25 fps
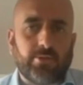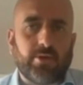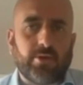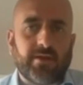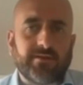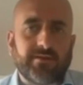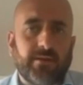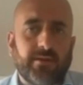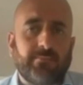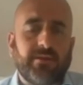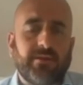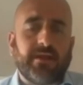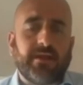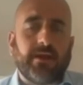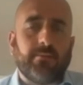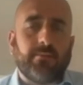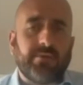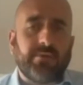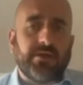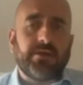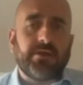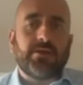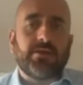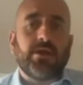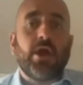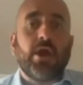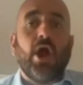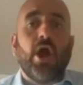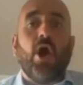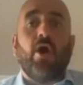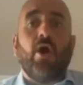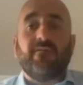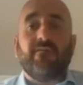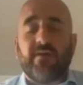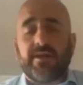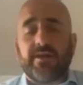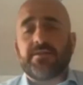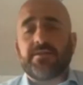the applicability
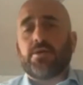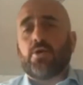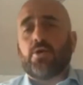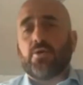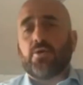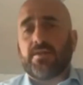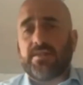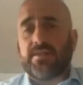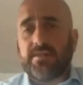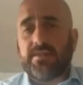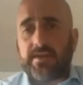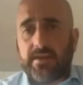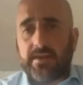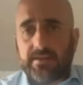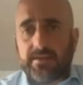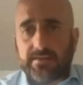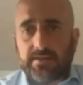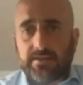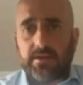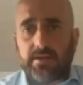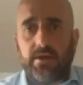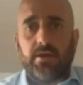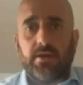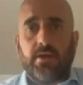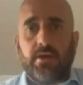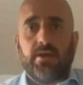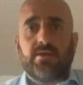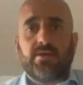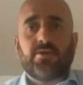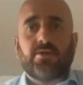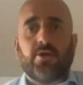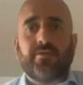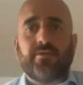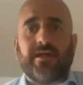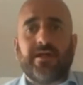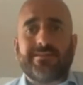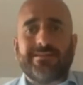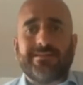of Article 6, so
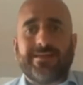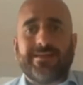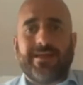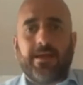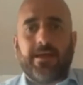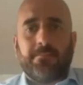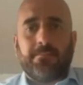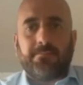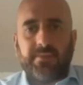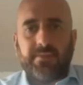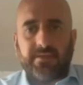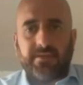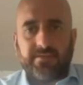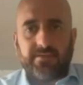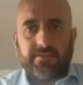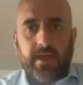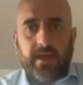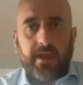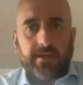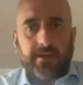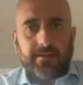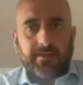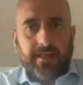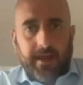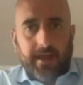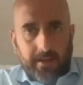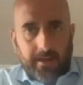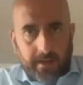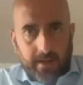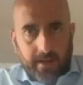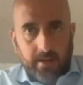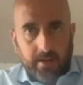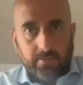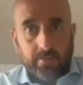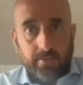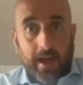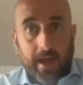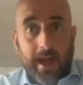that it can be said that
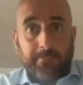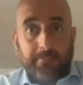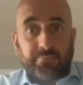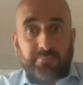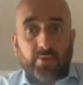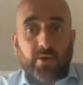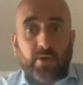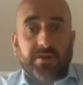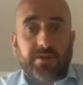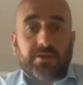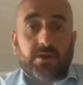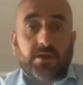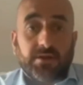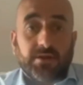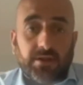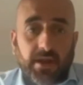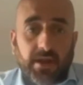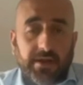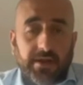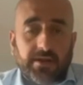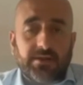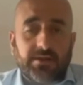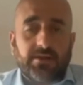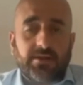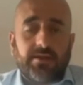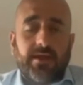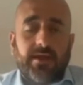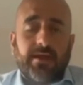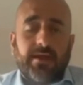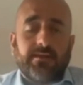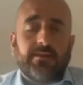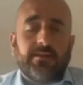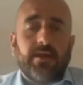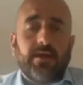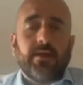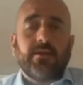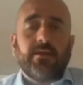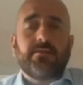up to a certain
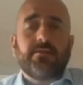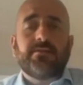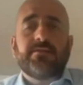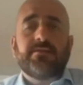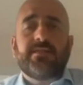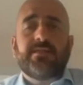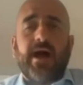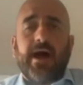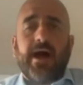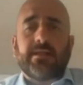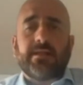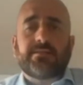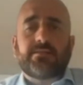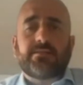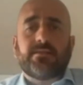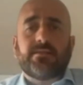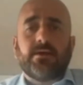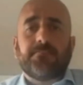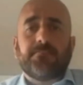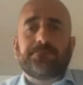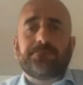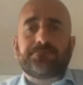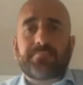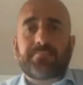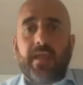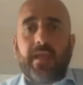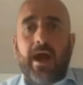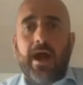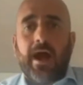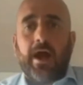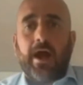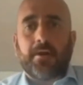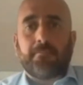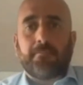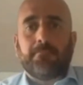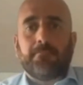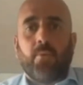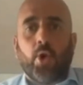extent that
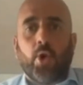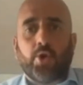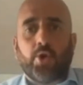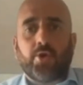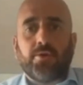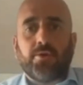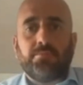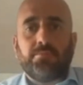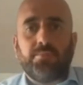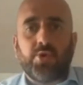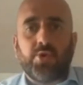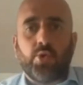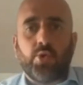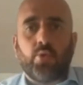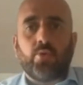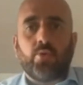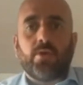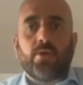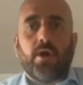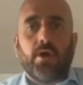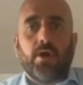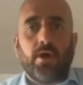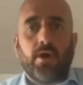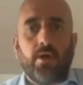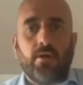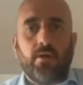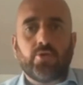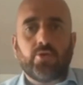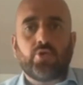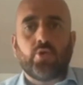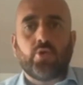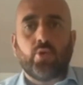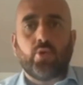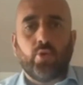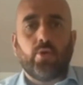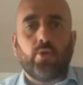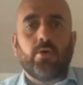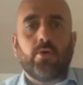are more immune
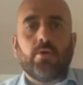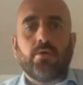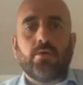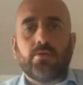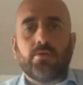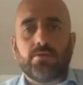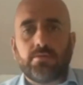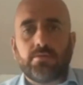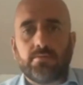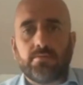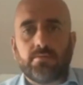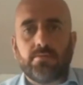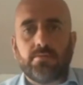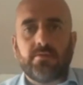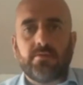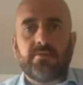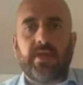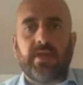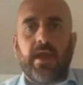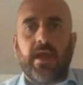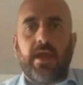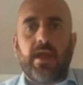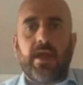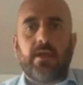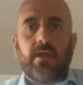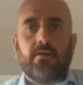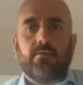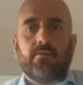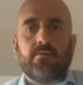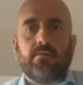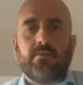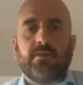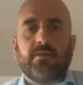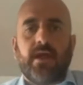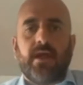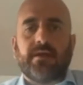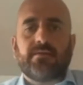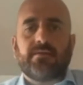to the
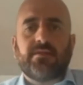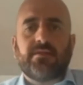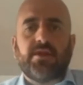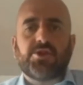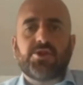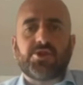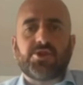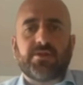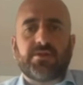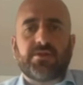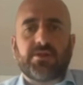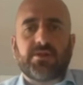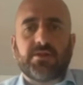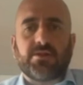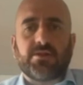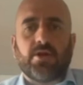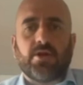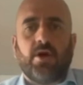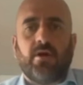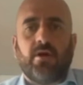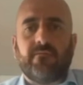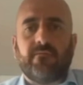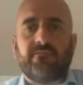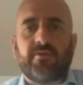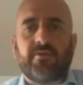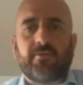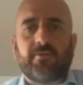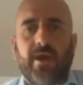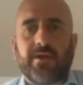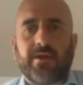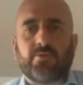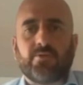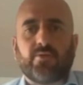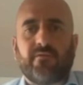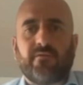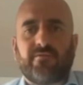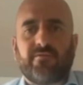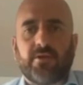exigencies of the right
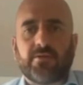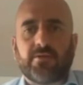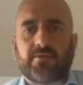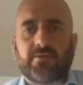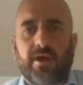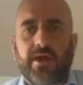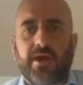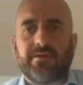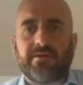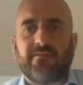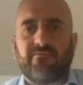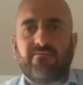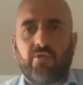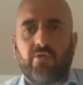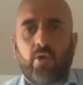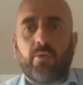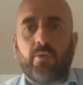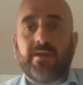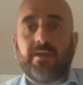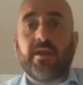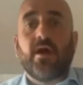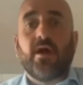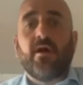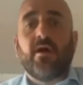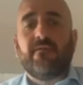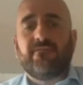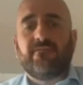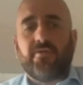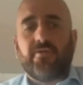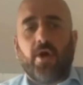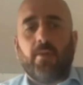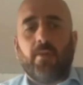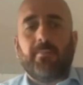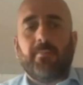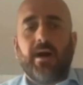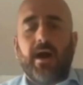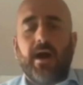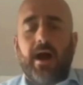to a fair trial flowing
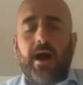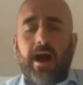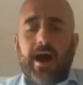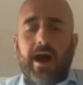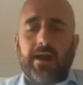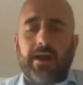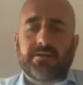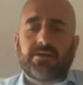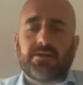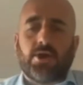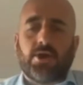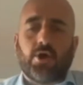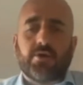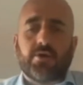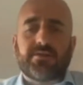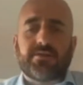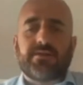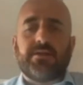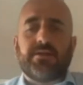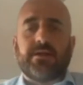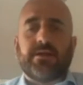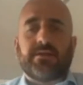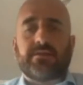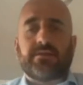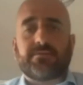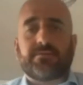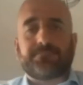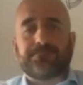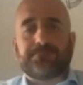from Article 6.